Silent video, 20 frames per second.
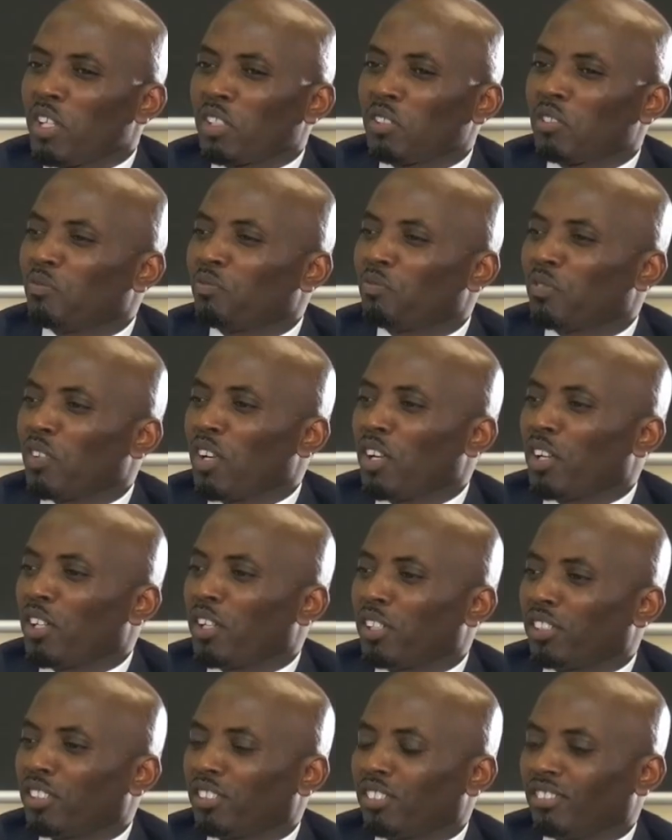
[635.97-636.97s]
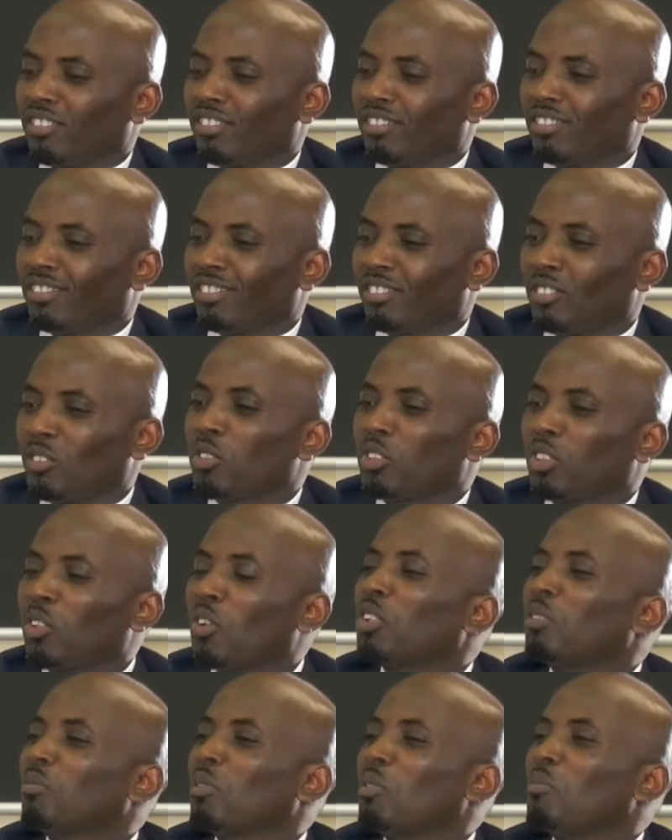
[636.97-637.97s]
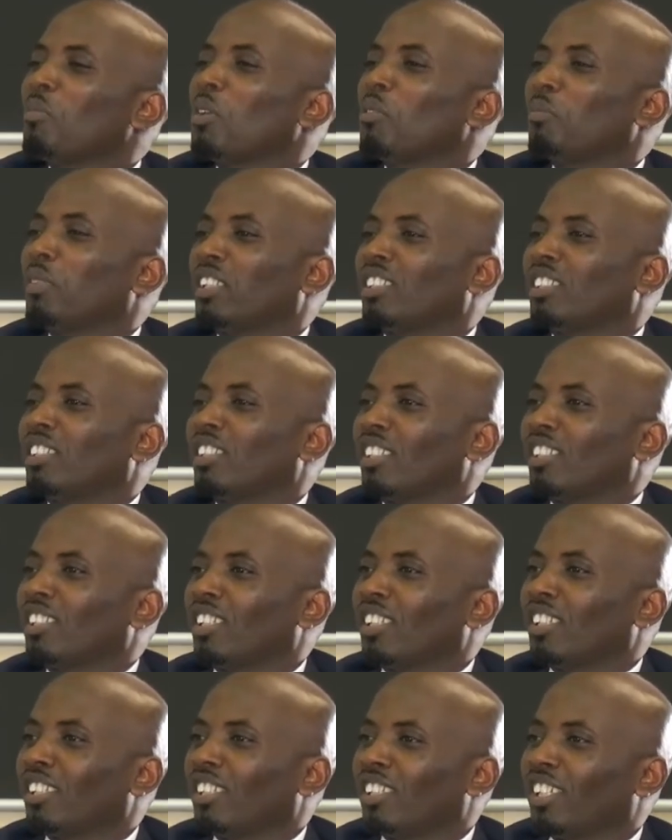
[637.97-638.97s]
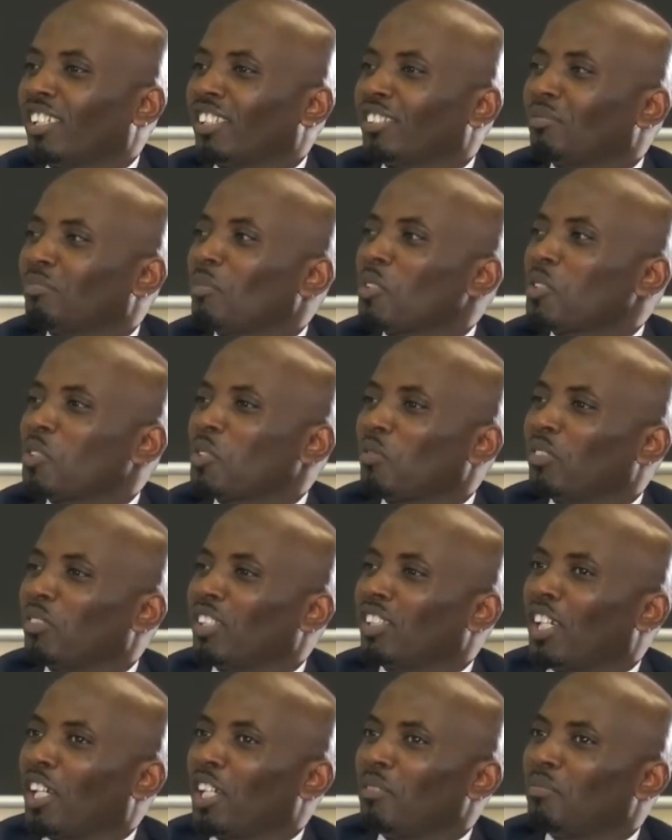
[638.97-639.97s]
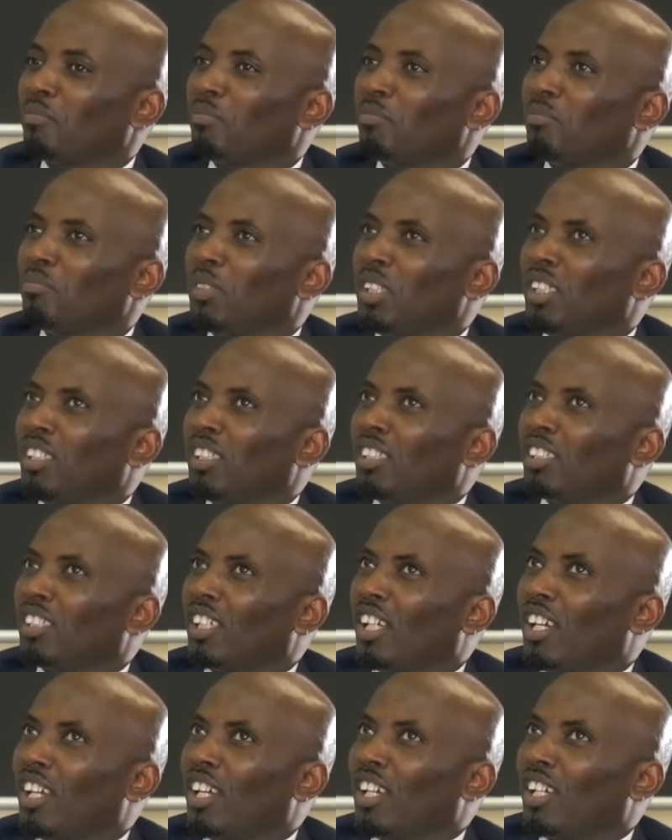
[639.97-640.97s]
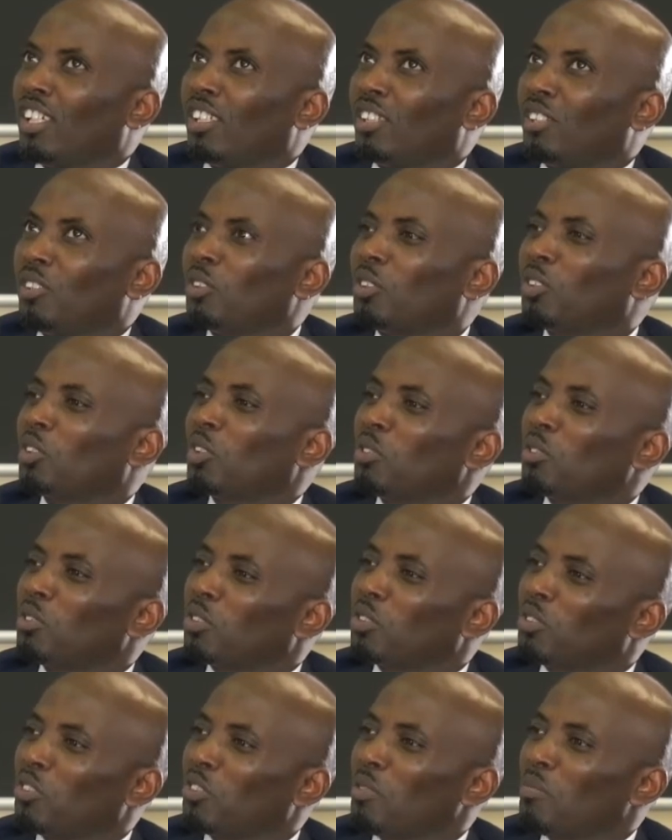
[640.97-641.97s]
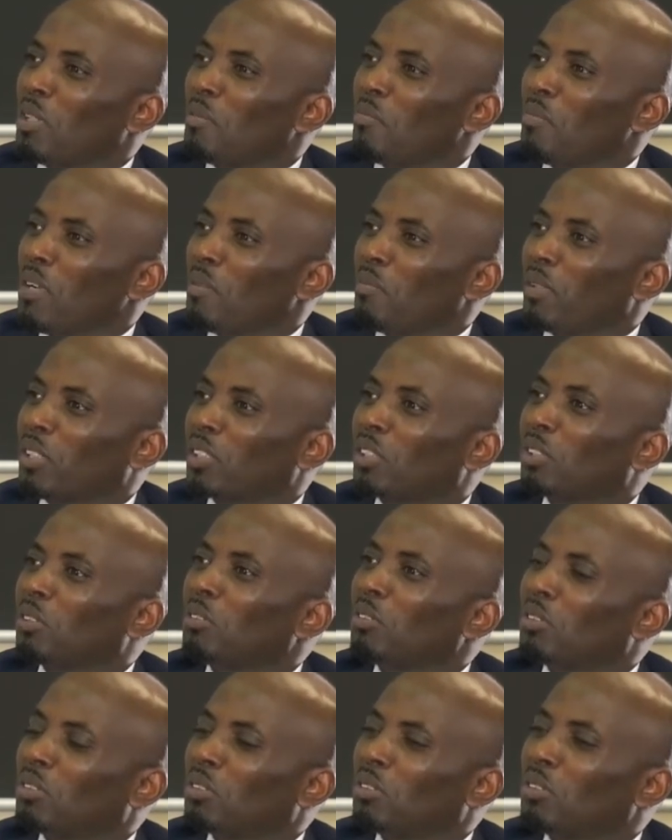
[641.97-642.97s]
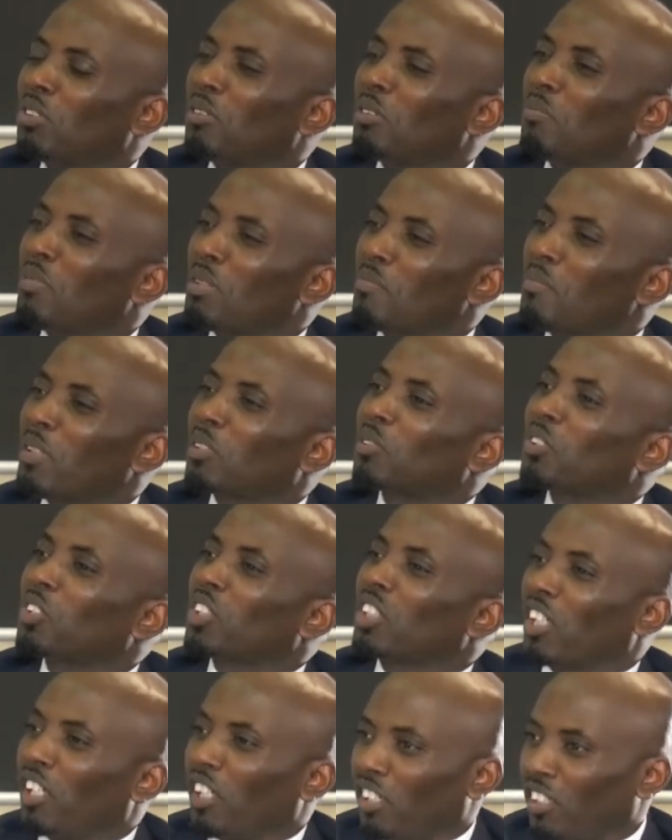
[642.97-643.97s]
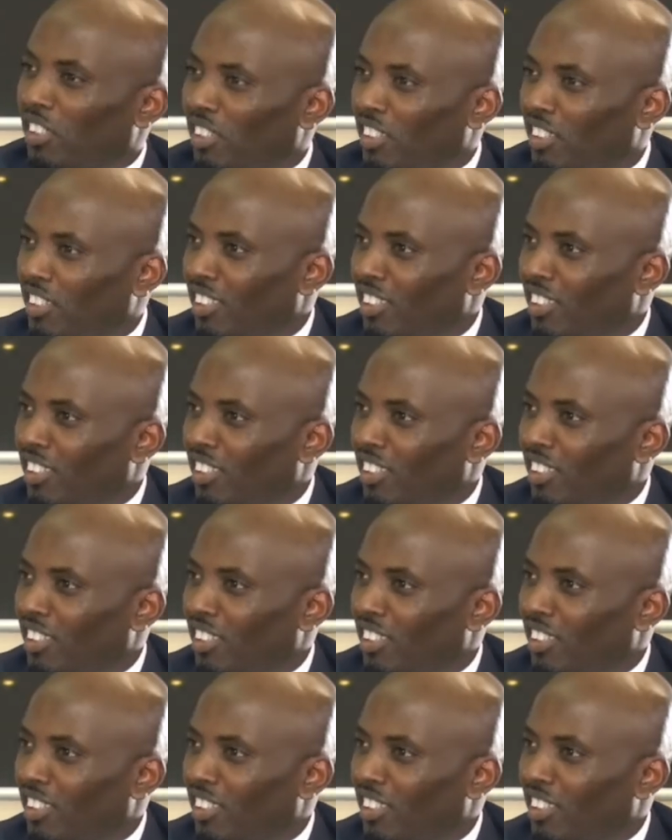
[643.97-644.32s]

one of those horrible moments that most of the time, not so good to remember, but good to remember to share,